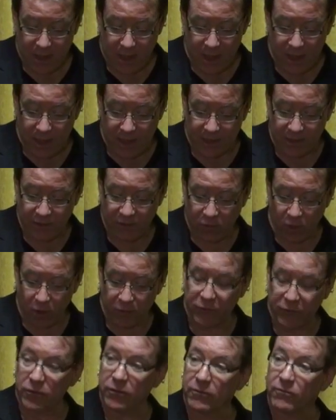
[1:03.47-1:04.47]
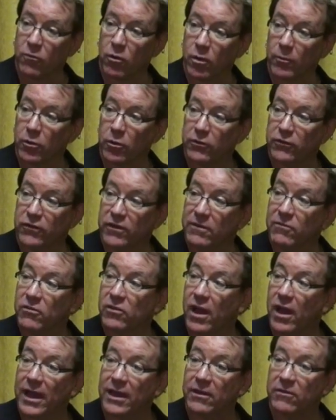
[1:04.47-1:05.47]
Uh, he's also the former chief
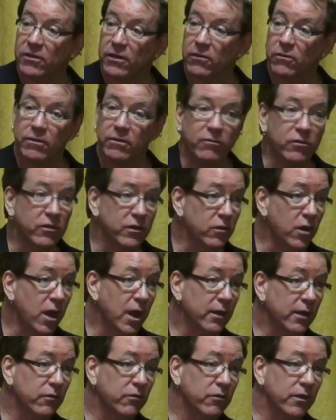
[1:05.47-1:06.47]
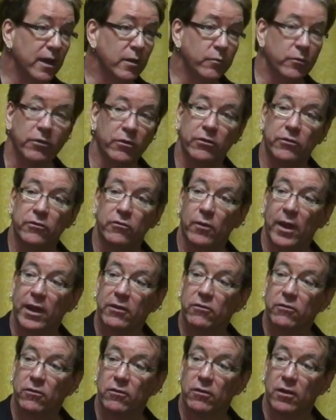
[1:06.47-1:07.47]
scientist of Xerox and was the
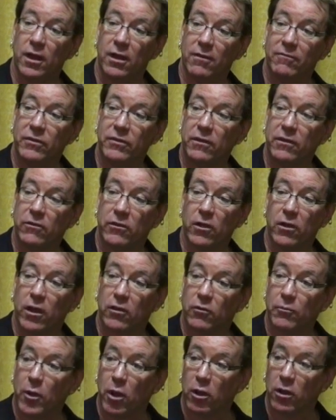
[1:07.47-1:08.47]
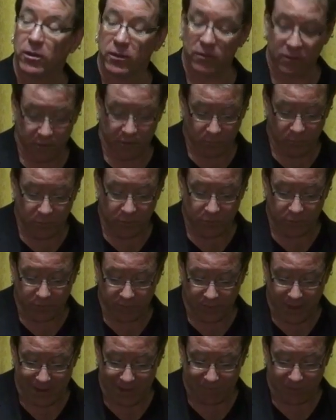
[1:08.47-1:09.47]
director of the Xerox PARC
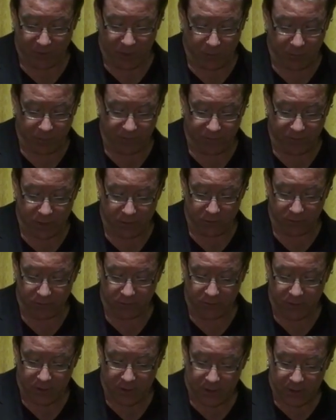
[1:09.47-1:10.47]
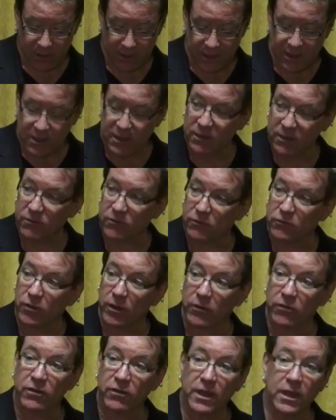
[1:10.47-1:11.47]
research lab for a number of years. He's a
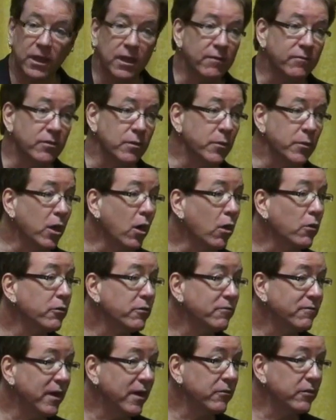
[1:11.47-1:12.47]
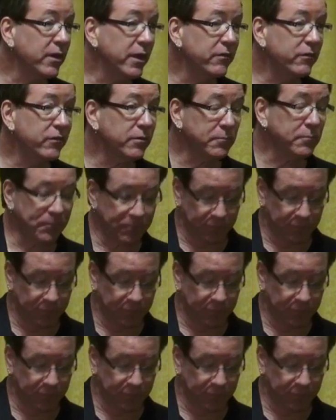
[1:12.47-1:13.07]
trustee of the MacArthur Foundation.